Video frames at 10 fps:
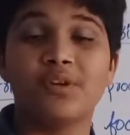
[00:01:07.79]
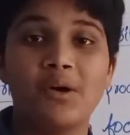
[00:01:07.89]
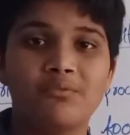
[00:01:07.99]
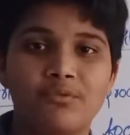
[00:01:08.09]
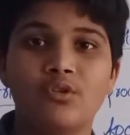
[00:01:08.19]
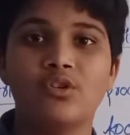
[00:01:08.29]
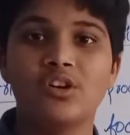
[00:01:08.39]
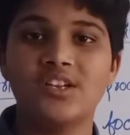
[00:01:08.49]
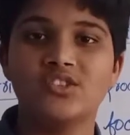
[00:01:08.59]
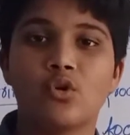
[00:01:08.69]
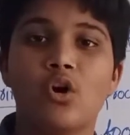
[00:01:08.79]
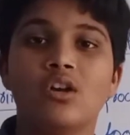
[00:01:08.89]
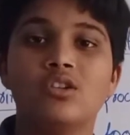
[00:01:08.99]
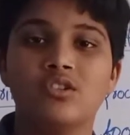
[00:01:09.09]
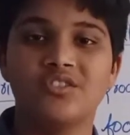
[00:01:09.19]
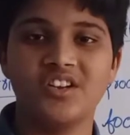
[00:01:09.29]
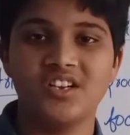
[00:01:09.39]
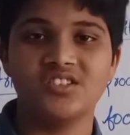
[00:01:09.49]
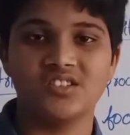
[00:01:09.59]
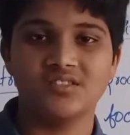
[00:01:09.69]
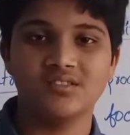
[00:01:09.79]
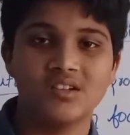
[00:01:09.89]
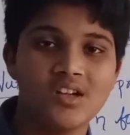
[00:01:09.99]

from food is called nutrition.